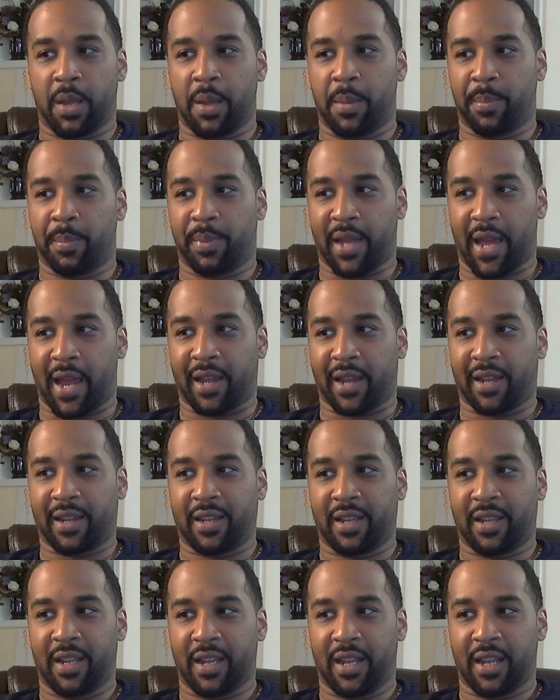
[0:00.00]
and black
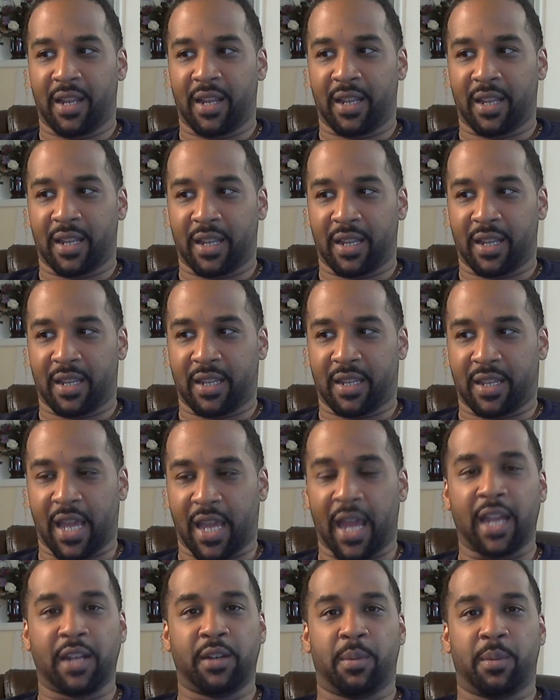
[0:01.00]

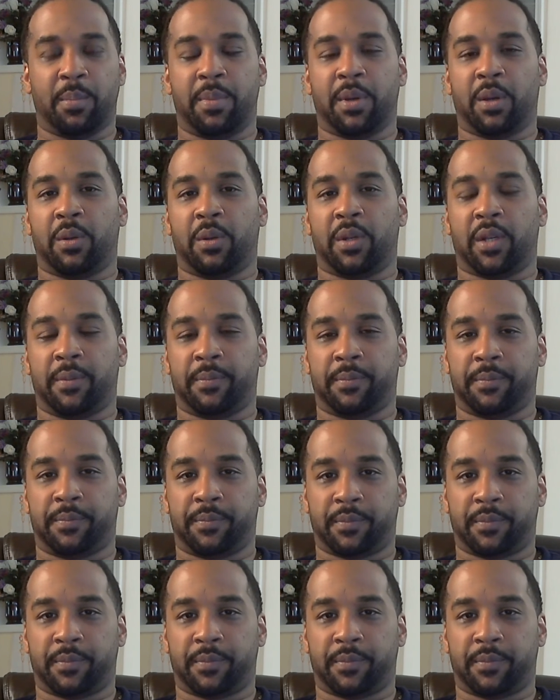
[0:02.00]
kingdom building.